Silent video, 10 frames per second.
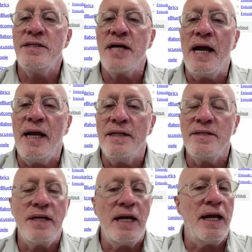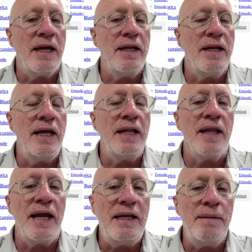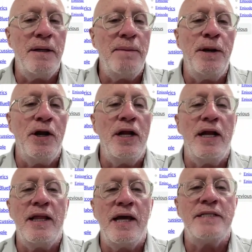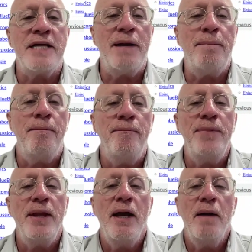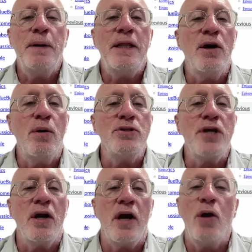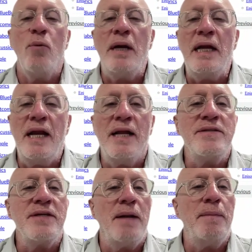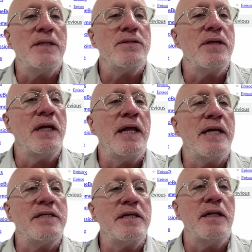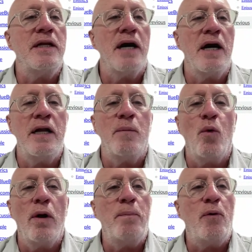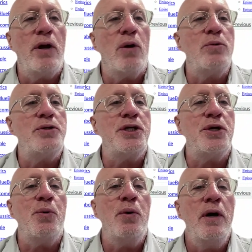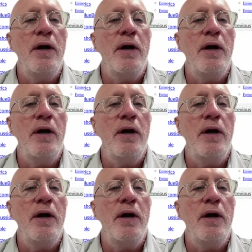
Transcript: science and enlightenment period at that time. But those are our reading assignments, and that's in item 1.02.